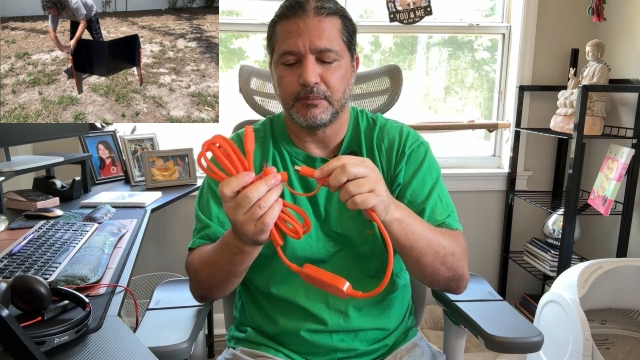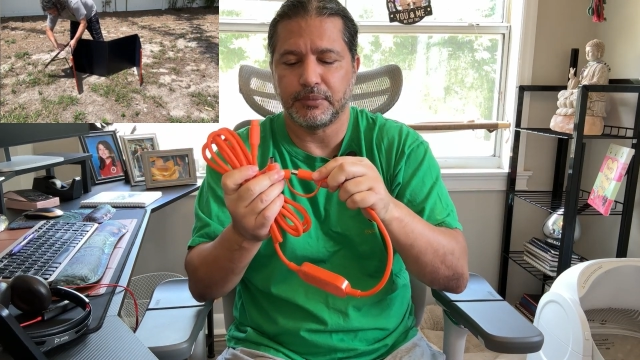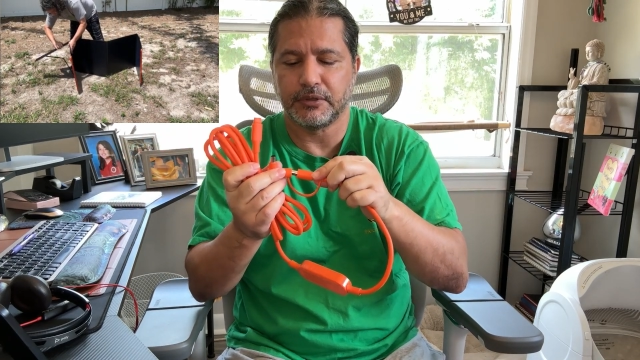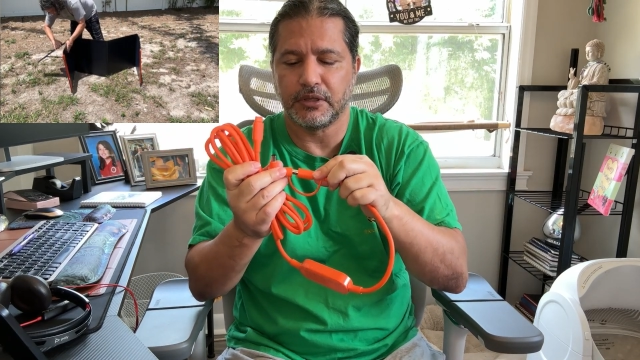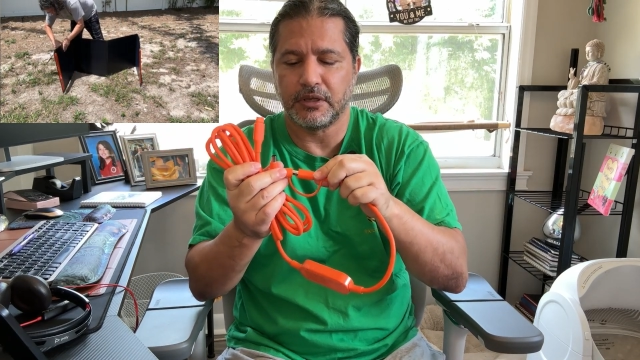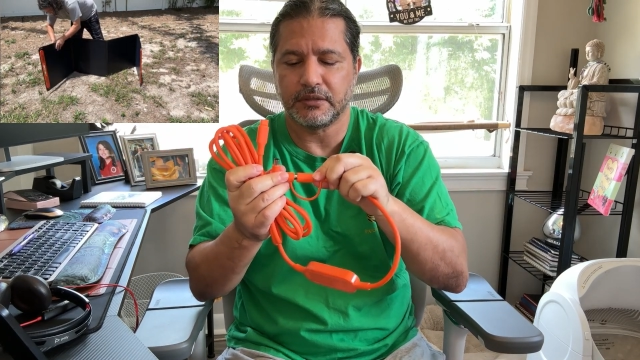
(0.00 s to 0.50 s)

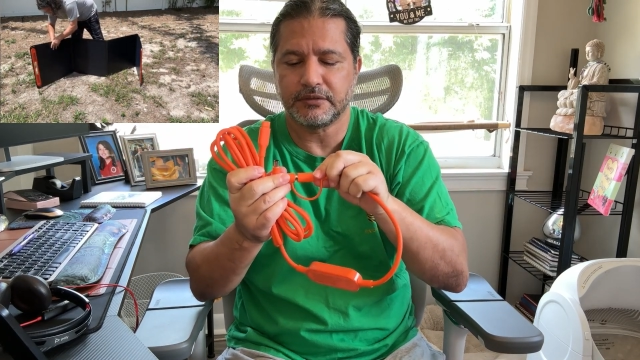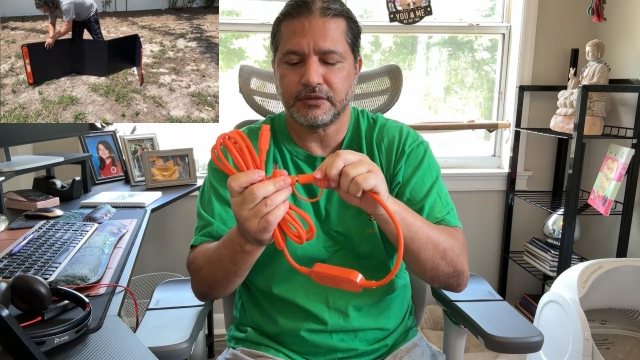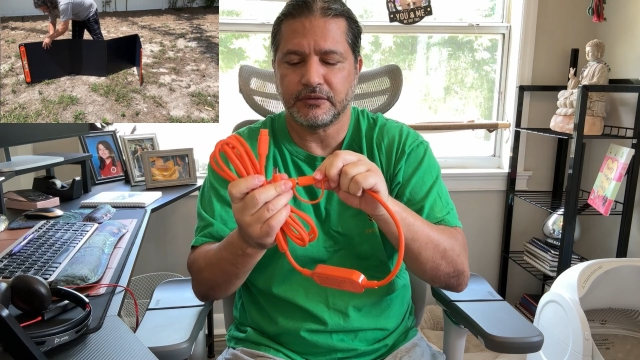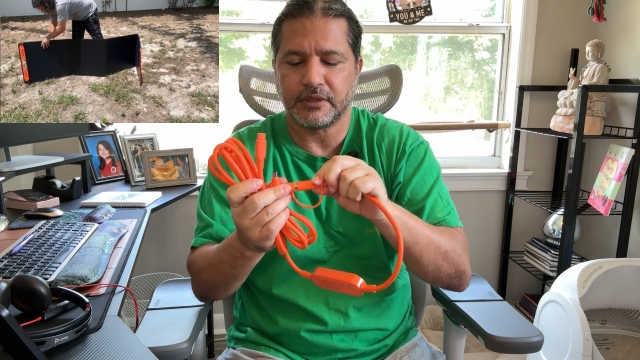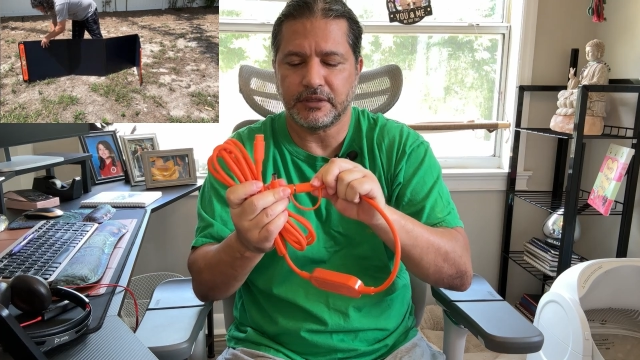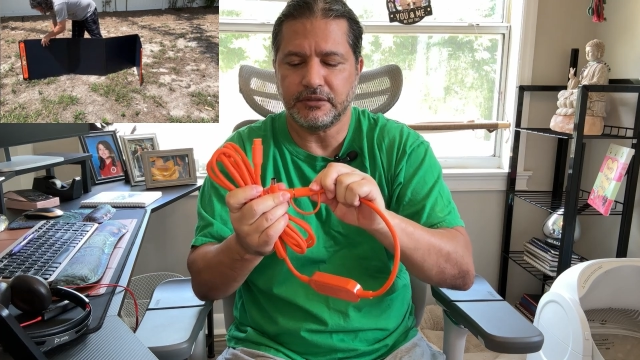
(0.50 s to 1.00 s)
plug,
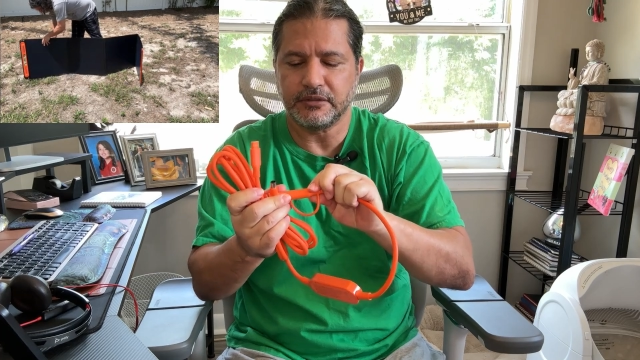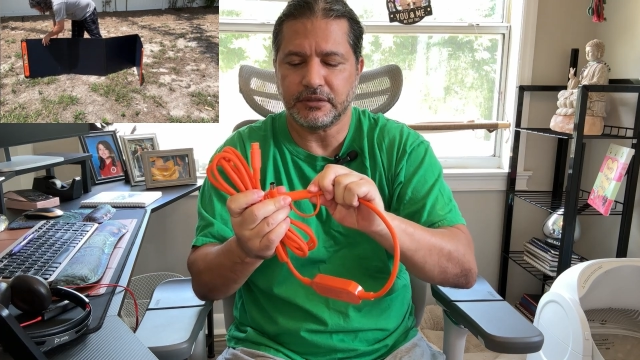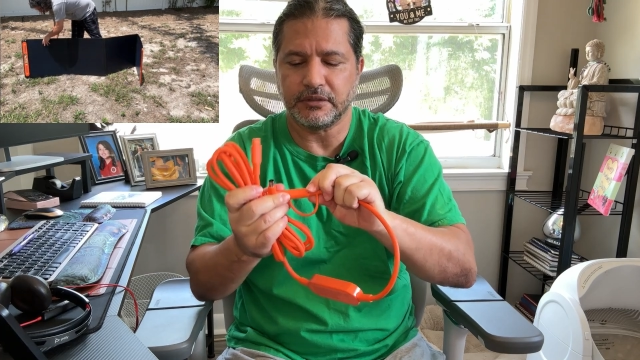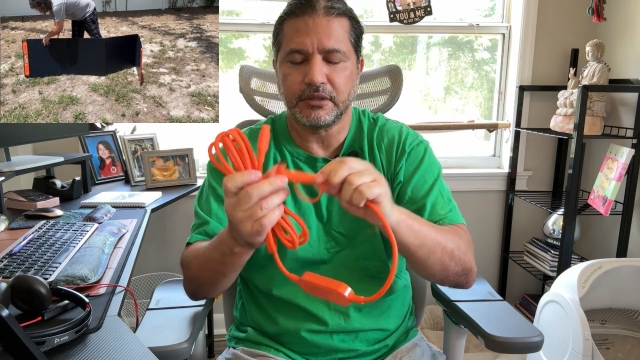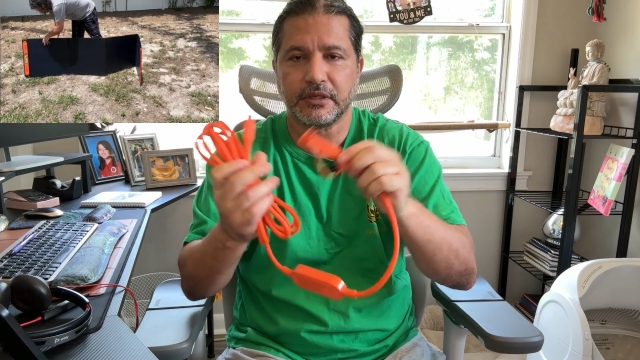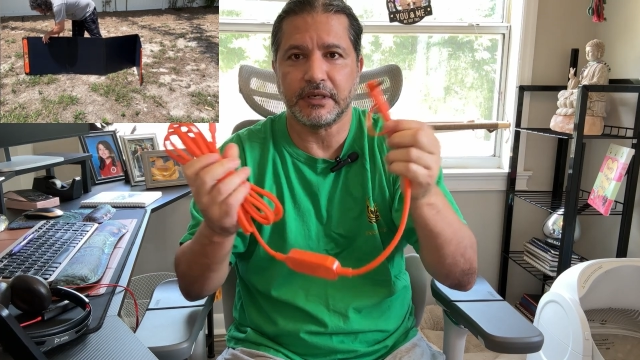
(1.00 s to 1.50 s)
so that you
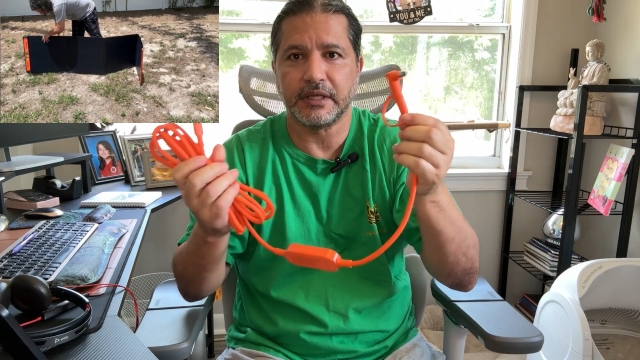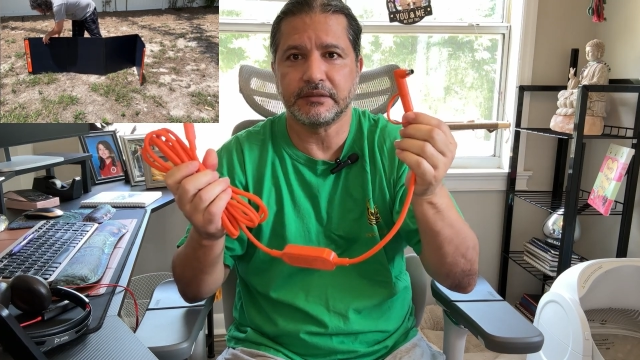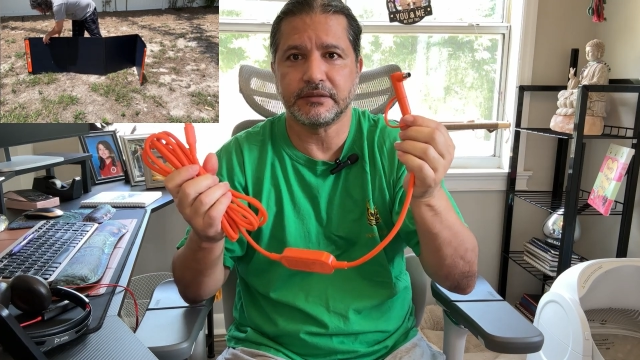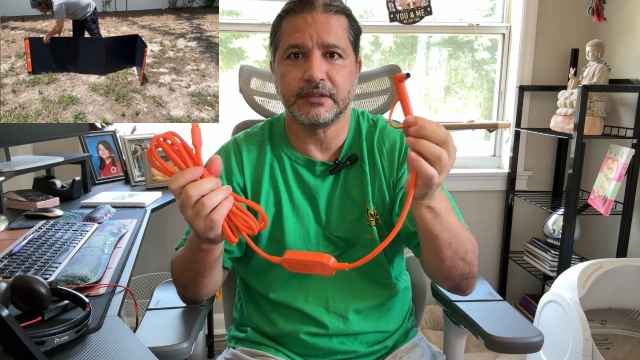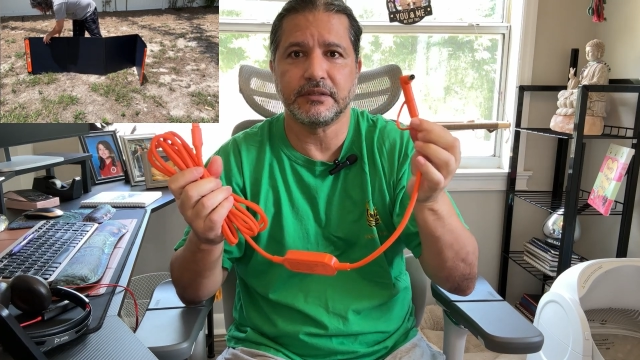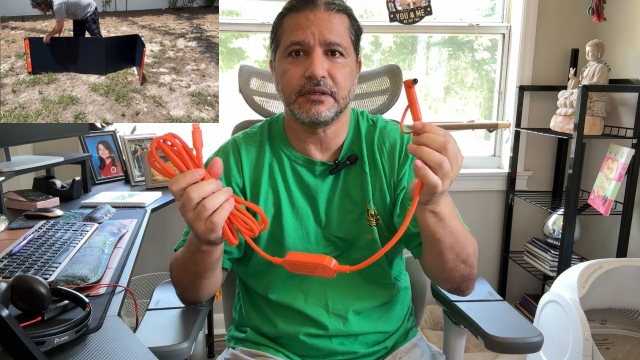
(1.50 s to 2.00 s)
can
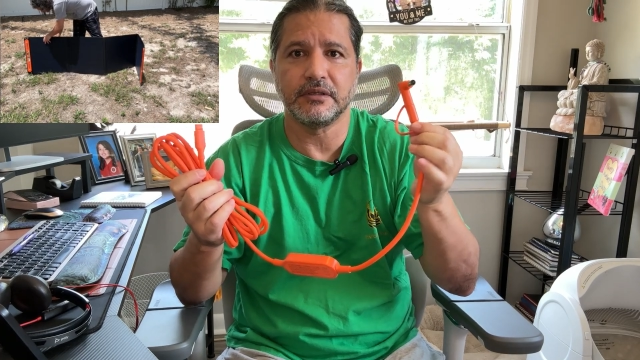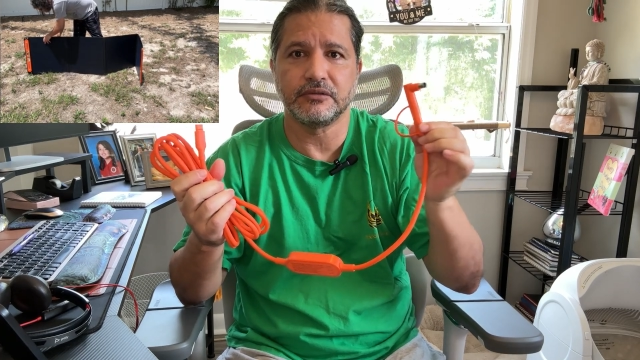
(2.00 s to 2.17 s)
connect it